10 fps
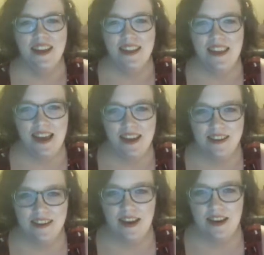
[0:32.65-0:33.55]

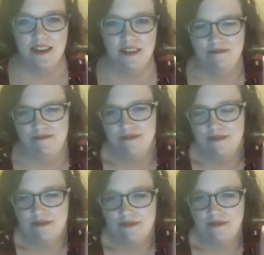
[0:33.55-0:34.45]
that
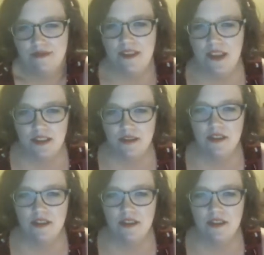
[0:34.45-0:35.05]
didn't